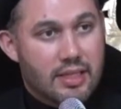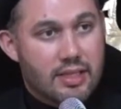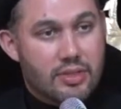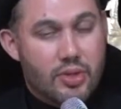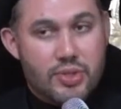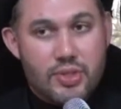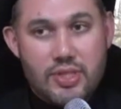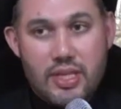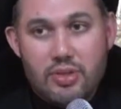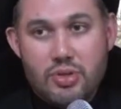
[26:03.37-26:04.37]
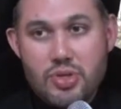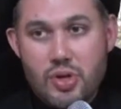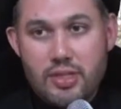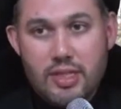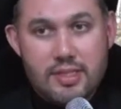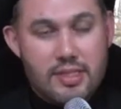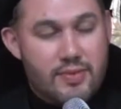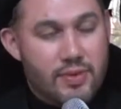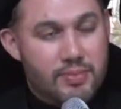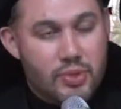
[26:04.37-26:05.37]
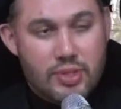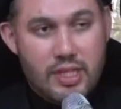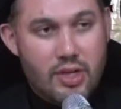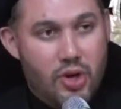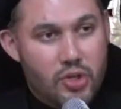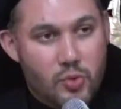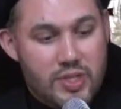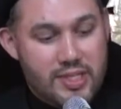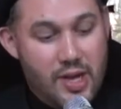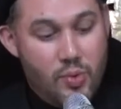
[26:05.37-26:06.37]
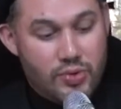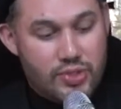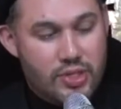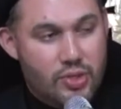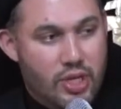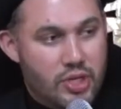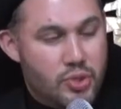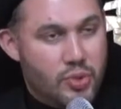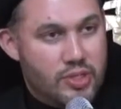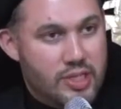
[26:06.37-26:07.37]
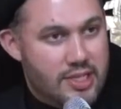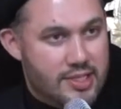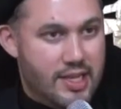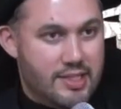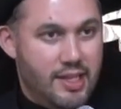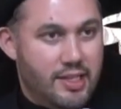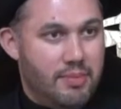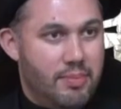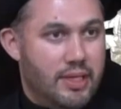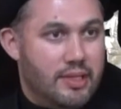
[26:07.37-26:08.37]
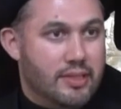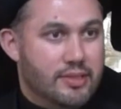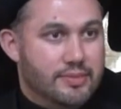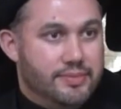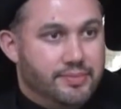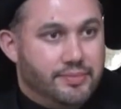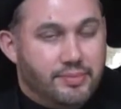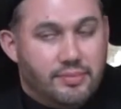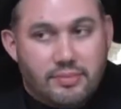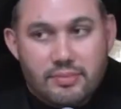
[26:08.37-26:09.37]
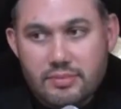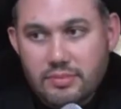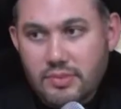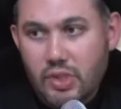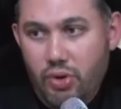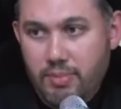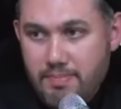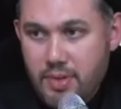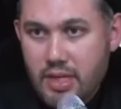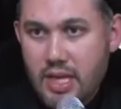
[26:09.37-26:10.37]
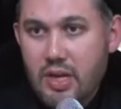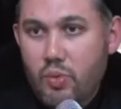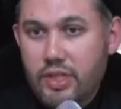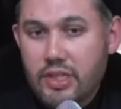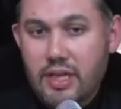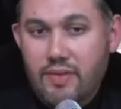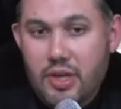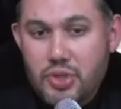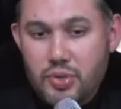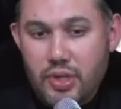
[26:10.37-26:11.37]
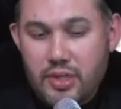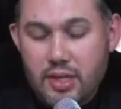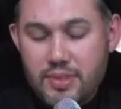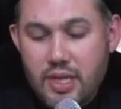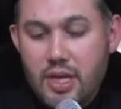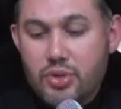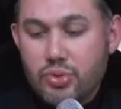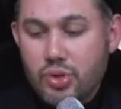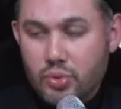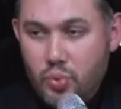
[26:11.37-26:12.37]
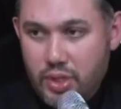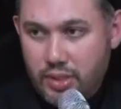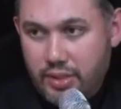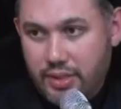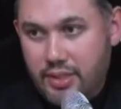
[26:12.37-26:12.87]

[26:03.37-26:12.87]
Goes to Sayyid al Shuhada, says, From today onwards, I won't study on Ashura day. His eyesight came back. Remember, when the day of Ashura comes, do not work,